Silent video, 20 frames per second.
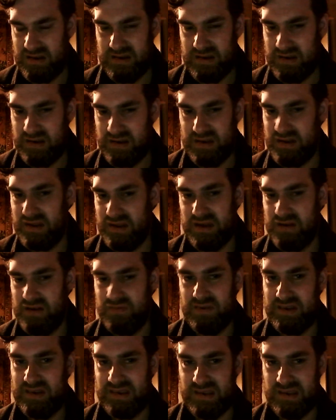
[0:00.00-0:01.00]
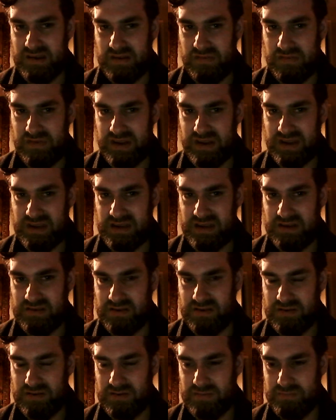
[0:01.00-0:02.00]
no reason to think you
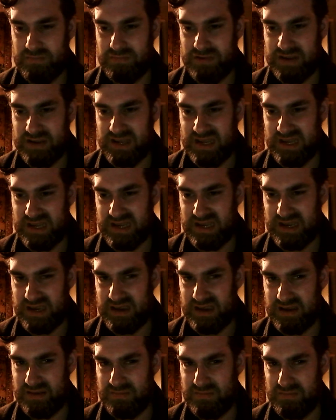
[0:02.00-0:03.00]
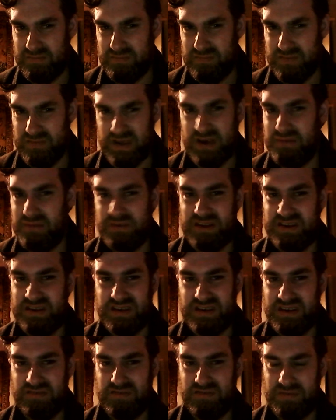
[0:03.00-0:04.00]
couldn't be. I mean,
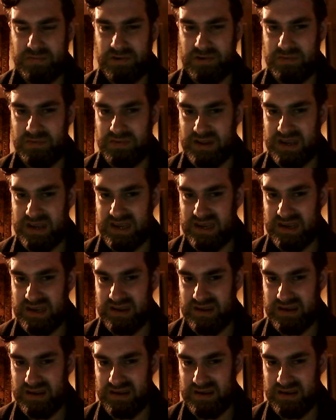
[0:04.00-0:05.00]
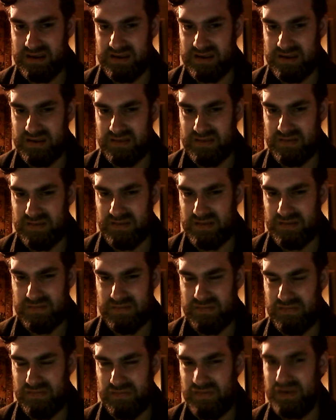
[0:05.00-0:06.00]
she was probably in her
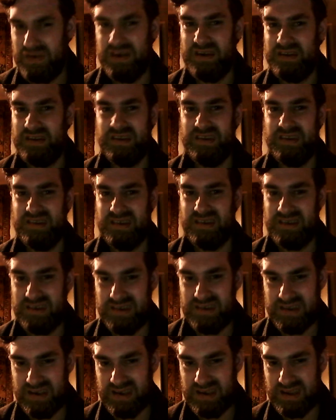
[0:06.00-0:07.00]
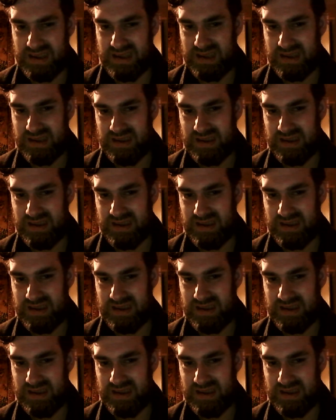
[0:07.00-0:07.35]
30s, I'd say.